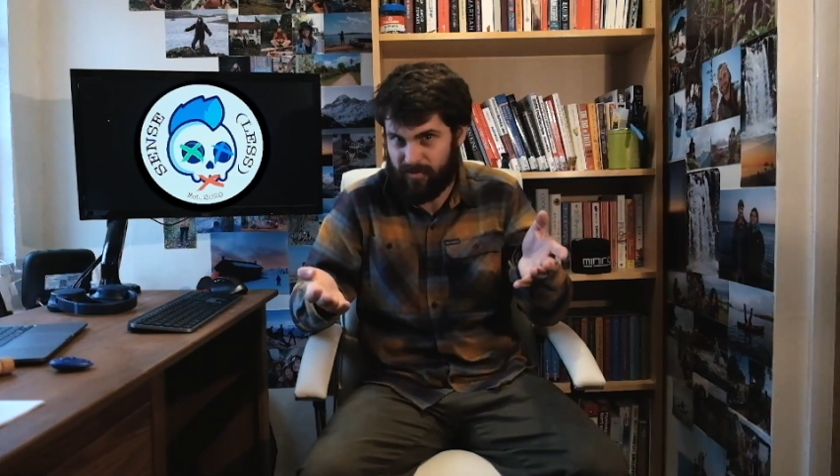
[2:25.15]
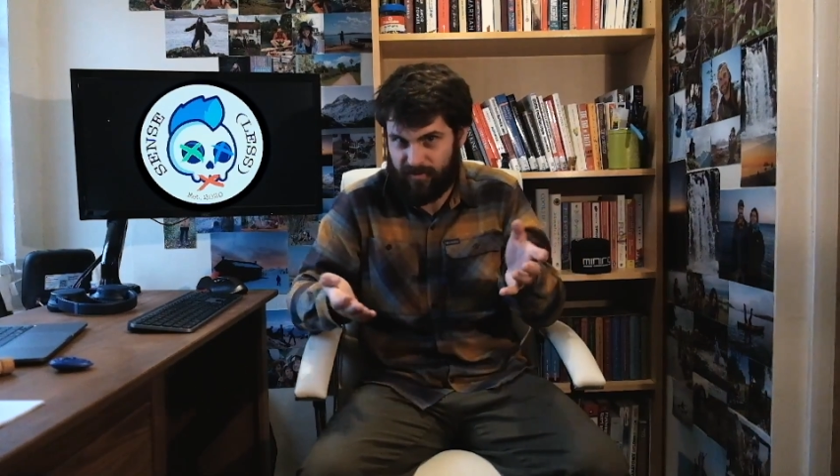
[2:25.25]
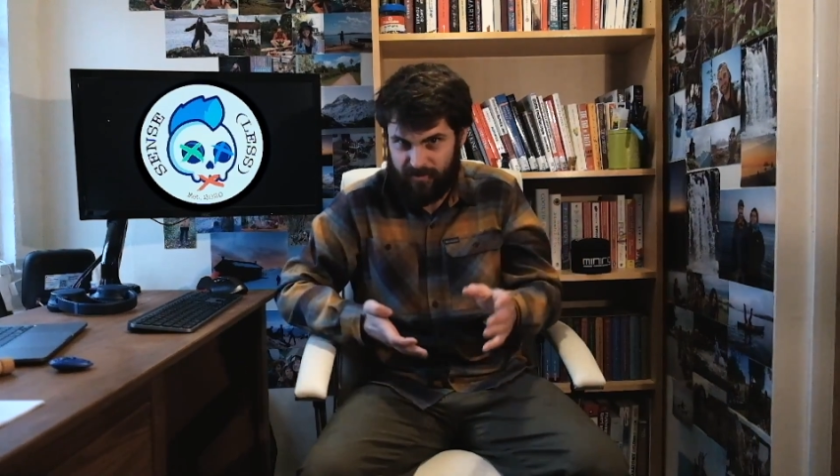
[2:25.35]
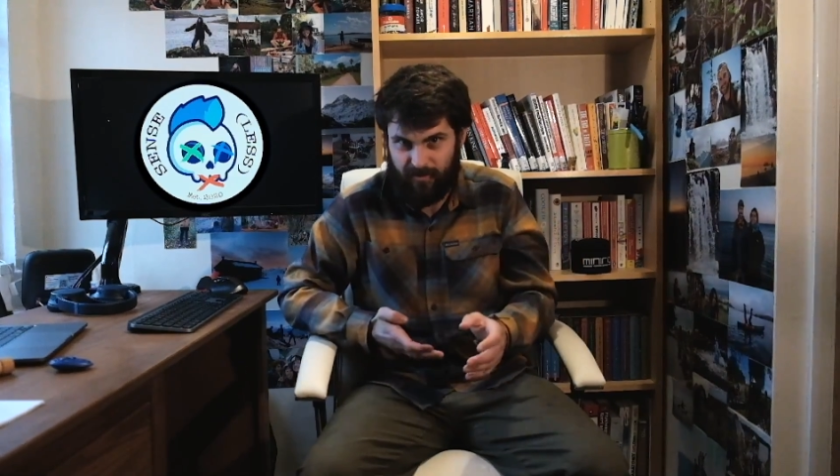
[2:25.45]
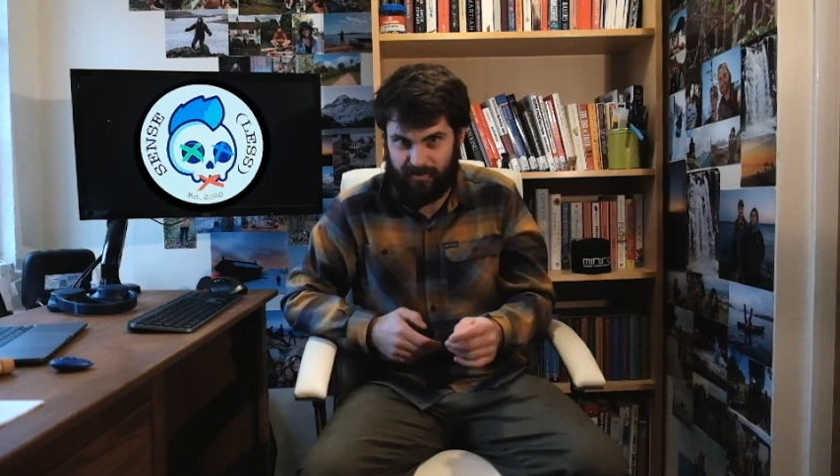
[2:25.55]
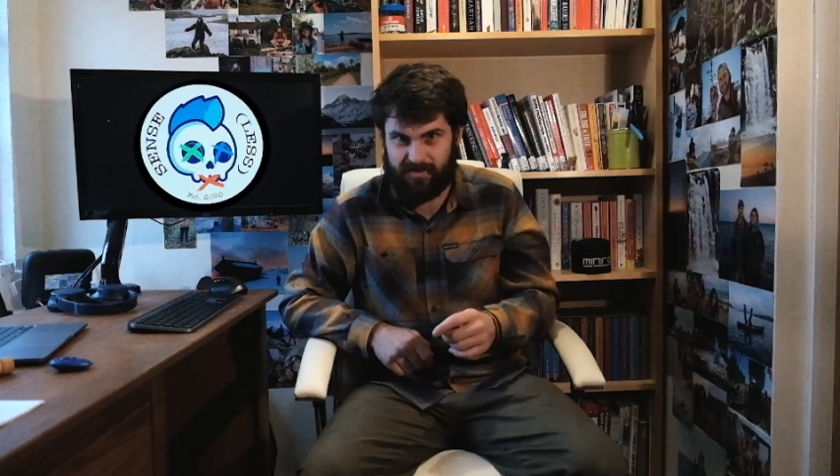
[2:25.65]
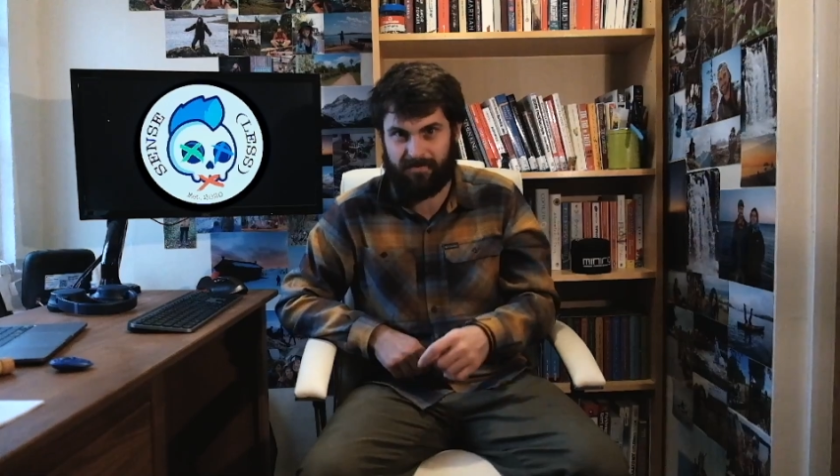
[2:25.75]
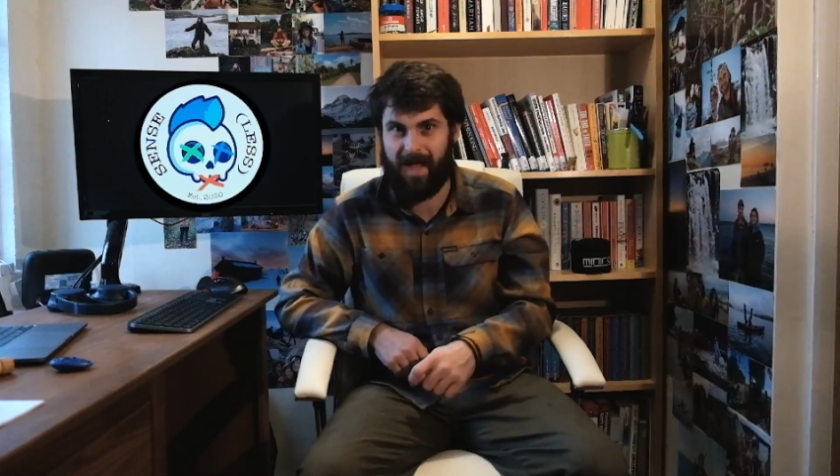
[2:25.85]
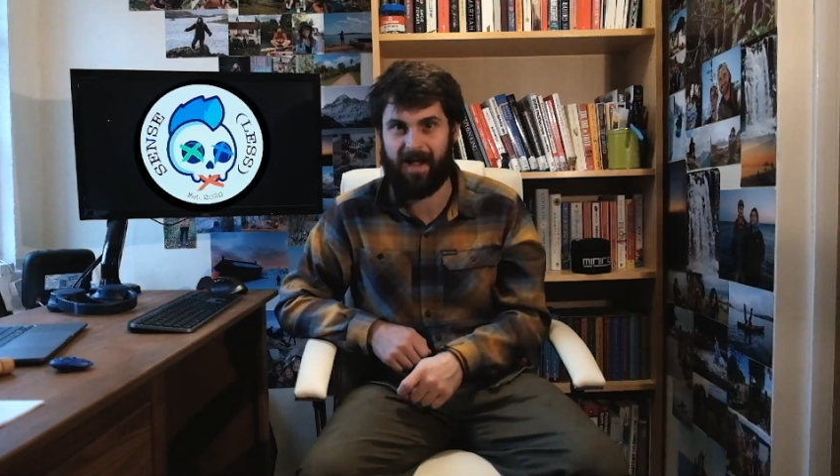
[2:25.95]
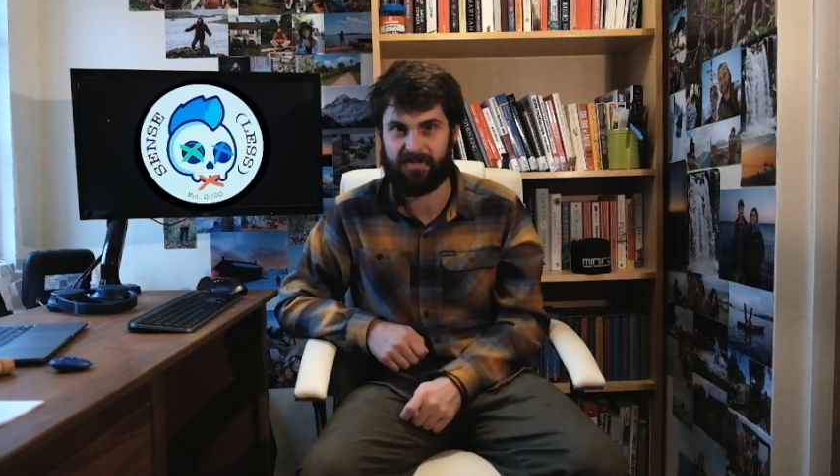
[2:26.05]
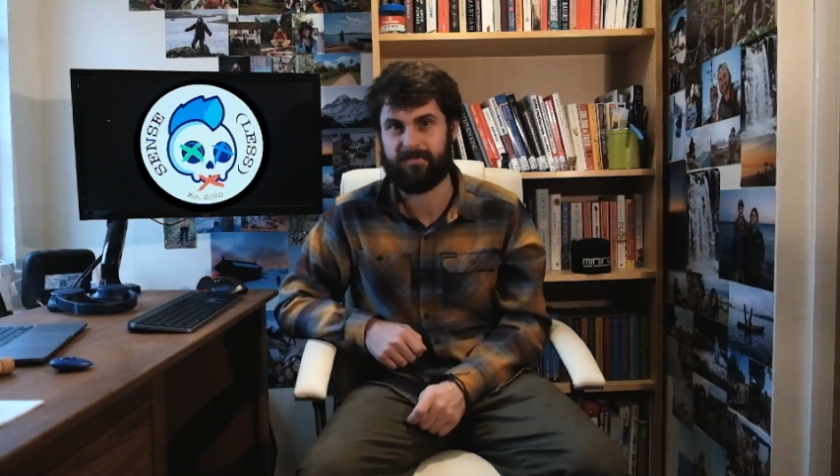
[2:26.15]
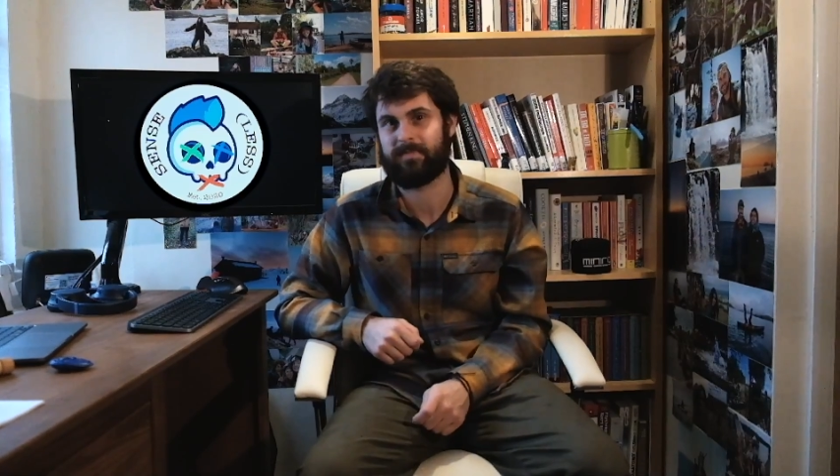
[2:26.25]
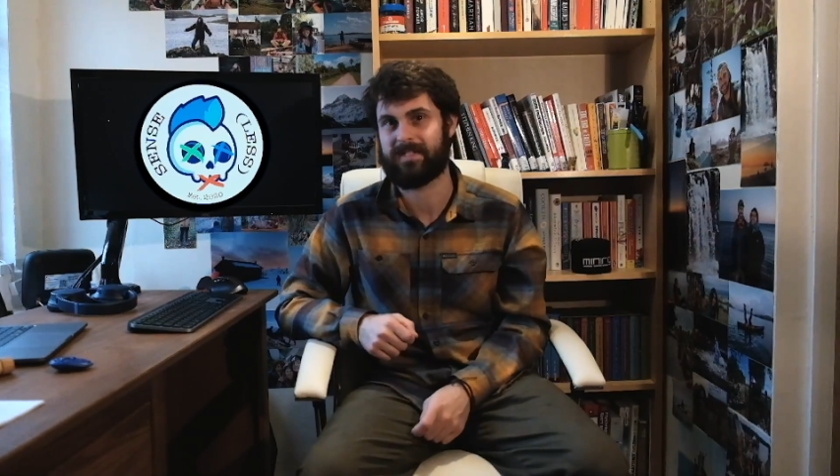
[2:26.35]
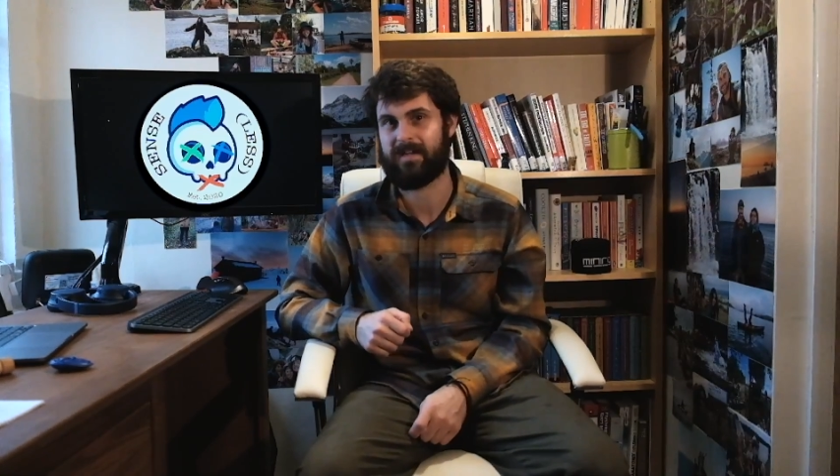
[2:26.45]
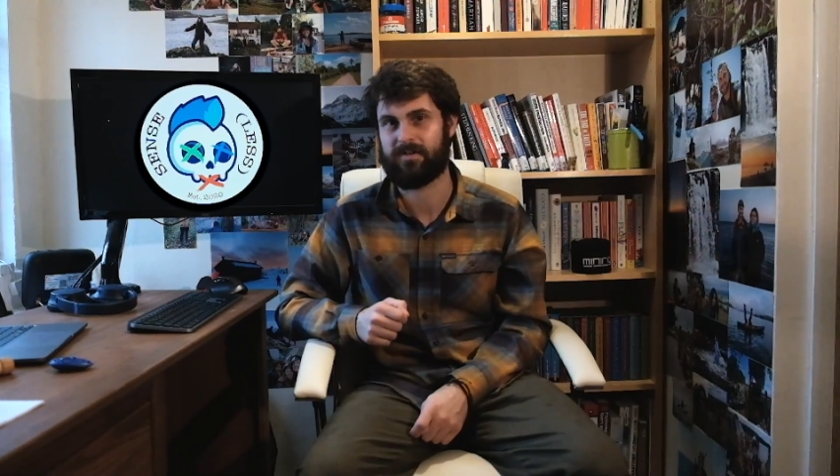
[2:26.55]
source of action
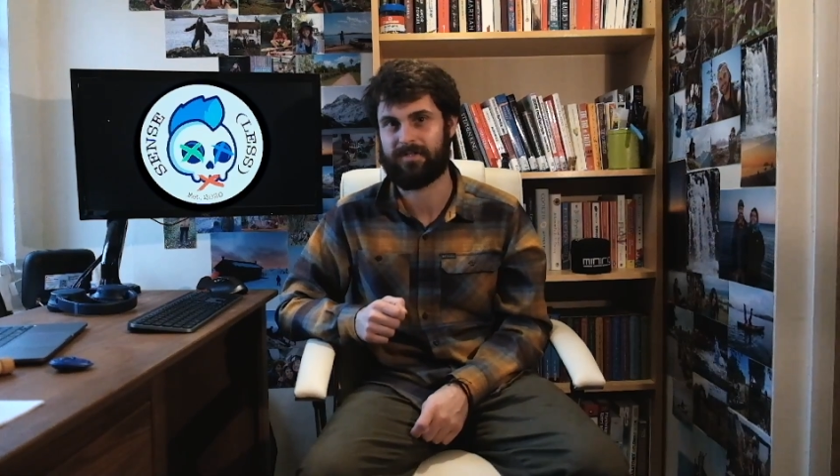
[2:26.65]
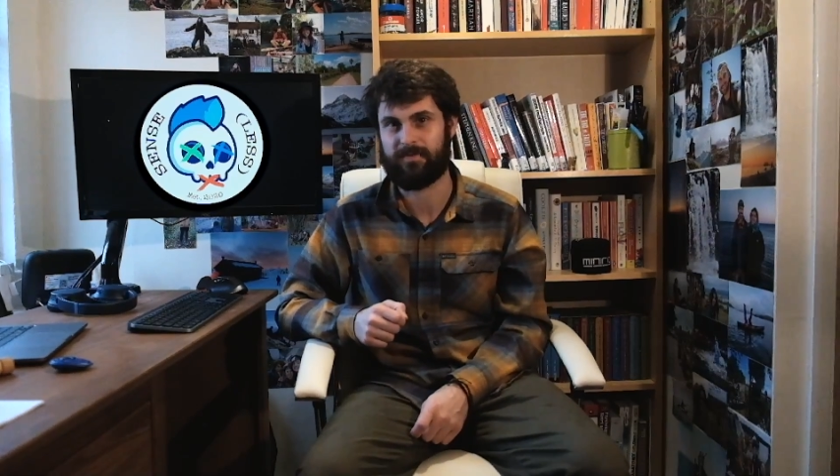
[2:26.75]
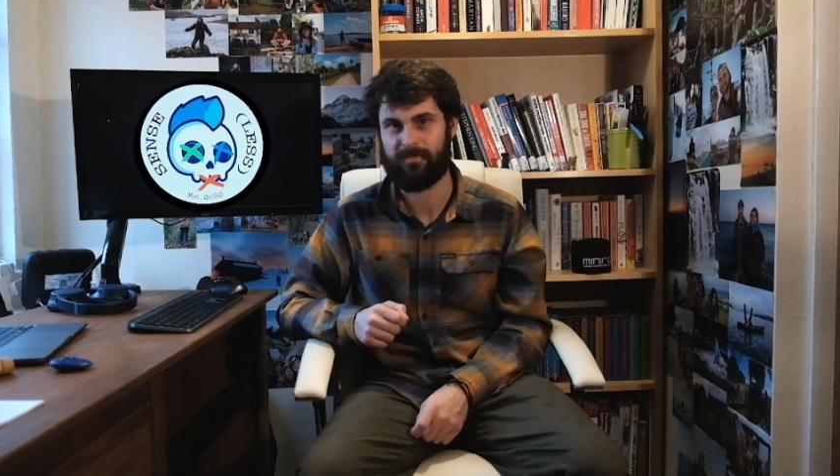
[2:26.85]
potential